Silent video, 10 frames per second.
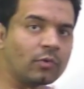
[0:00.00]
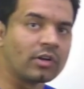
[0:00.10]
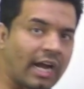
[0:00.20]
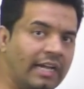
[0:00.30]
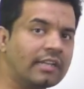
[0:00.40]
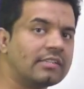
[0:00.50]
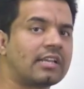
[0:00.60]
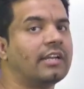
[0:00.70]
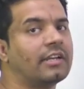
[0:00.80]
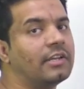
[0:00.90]
we could write
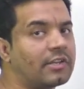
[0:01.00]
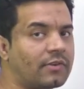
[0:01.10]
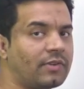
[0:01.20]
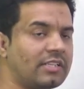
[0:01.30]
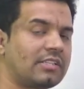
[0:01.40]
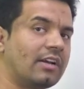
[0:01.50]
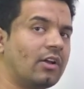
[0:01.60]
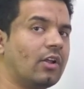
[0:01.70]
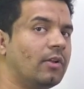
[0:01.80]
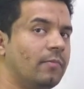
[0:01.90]
inside an interface
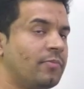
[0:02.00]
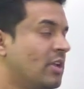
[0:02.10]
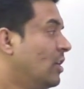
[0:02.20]
and all.